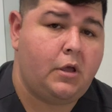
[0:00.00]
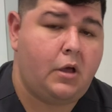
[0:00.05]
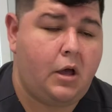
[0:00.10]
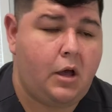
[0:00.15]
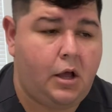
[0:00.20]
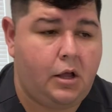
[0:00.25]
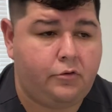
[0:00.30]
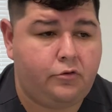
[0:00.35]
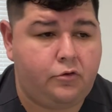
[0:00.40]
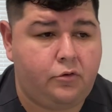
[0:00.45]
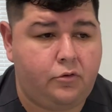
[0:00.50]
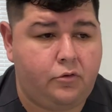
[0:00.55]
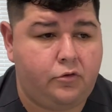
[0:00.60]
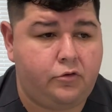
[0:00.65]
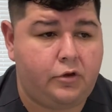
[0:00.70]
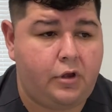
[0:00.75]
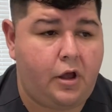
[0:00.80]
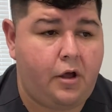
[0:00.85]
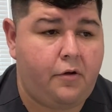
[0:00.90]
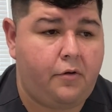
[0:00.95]
Brush a
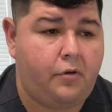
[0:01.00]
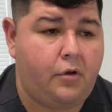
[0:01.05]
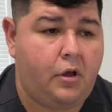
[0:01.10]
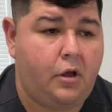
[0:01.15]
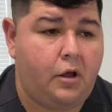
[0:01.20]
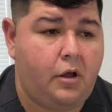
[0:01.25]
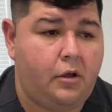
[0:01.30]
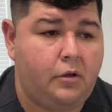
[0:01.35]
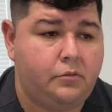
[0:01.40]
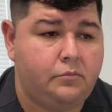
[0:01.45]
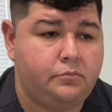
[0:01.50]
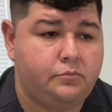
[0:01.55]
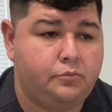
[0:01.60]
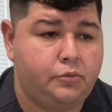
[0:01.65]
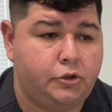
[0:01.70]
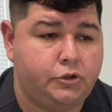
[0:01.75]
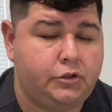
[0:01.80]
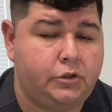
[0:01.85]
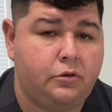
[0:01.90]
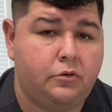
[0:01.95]

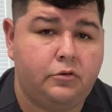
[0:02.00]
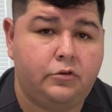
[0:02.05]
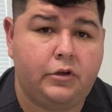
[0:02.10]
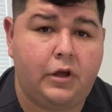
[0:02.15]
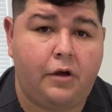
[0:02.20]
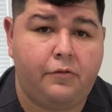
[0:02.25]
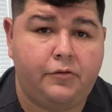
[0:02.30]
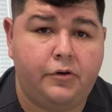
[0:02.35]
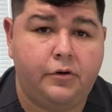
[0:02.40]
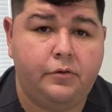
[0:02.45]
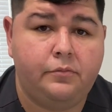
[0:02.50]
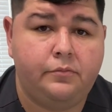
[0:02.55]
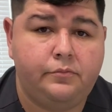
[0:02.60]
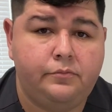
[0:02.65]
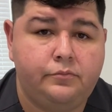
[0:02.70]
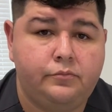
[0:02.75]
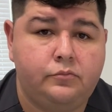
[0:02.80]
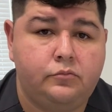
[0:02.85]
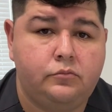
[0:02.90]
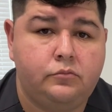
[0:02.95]
little softer,
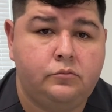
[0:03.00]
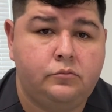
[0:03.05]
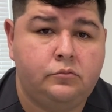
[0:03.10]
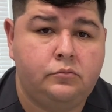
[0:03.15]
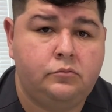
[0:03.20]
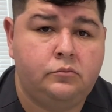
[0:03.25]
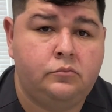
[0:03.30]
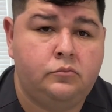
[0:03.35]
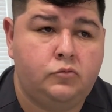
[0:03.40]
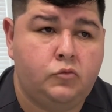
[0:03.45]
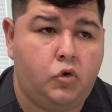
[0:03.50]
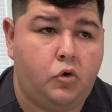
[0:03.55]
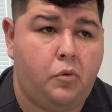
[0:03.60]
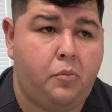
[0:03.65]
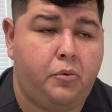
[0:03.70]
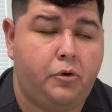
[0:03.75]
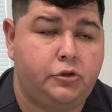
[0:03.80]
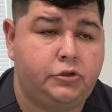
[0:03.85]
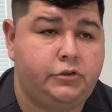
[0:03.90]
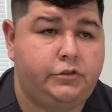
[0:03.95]
or
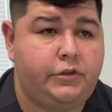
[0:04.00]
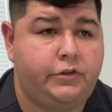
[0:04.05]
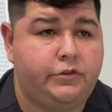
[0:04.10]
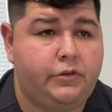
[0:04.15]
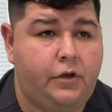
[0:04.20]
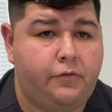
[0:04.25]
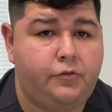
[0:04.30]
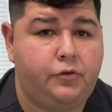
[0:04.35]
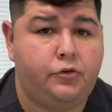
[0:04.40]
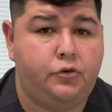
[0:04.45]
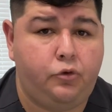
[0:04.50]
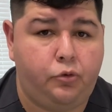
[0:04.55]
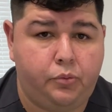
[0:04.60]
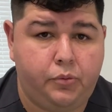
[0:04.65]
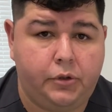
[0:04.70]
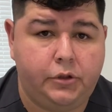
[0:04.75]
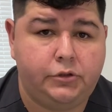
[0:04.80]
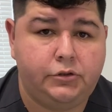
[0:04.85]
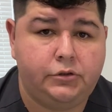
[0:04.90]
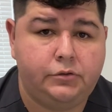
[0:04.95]
purchase a softer
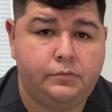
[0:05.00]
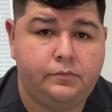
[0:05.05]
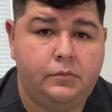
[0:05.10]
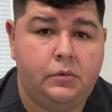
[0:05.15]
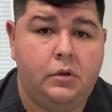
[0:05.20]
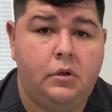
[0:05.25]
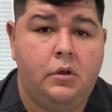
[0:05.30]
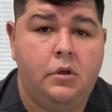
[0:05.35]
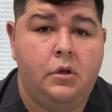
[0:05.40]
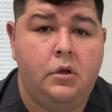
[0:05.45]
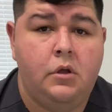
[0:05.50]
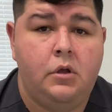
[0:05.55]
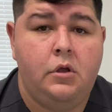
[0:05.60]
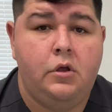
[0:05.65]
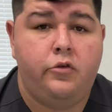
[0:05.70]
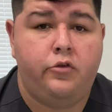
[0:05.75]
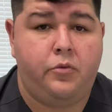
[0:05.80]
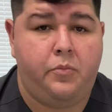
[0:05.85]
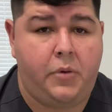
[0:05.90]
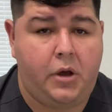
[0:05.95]
toothbrush.
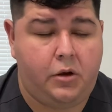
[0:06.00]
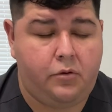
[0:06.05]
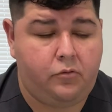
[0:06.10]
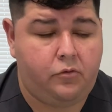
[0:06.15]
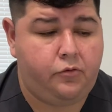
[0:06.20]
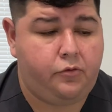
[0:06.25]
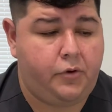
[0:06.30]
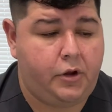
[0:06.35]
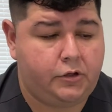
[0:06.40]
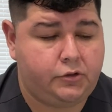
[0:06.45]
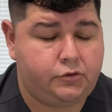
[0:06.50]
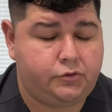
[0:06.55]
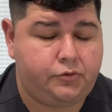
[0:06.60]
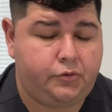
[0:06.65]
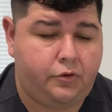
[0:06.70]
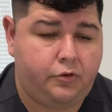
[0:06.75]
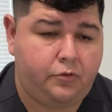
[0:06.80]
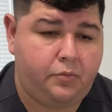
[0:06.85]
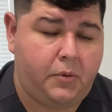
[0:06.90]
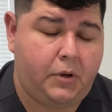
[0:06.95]
Some adverse reactions for
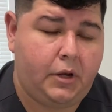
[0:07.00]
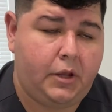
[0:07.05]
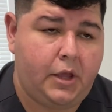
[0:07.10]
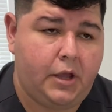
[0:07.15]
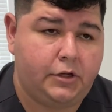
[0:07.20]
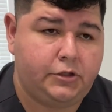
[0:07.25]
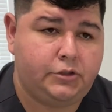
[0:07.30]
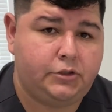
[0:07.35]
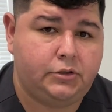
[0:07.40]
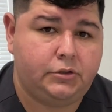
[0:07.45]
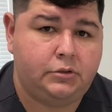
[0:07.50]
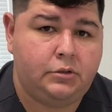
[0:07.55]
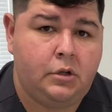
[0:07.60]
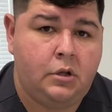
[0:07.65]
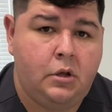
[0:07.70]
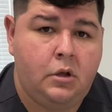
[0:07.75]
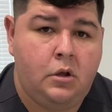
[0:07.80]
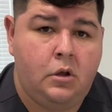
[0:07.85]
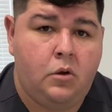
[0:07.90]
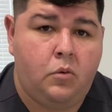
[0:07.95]
this medication
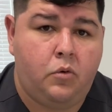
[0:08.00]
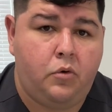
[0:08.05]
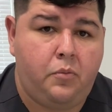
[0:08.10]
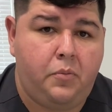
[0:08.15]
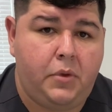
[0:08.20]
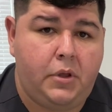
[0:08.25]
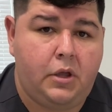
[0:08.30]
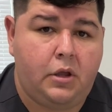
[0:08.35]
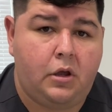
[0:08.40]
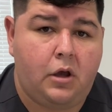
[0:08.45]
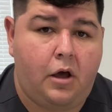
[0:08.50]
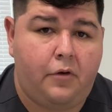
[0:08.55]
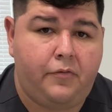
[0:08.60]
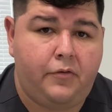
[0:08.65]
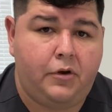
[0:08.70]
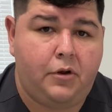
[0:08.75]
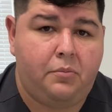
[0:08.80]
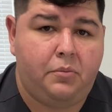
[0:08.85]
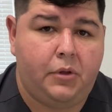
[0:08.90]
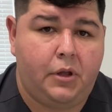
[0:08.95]
would be
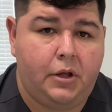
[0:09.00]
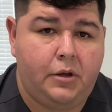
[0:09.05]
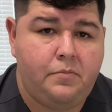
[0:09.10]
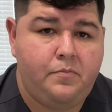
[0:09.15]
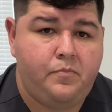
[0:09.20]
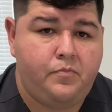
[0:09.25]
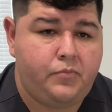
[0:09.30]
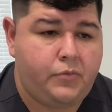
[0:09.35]
coughing up blood,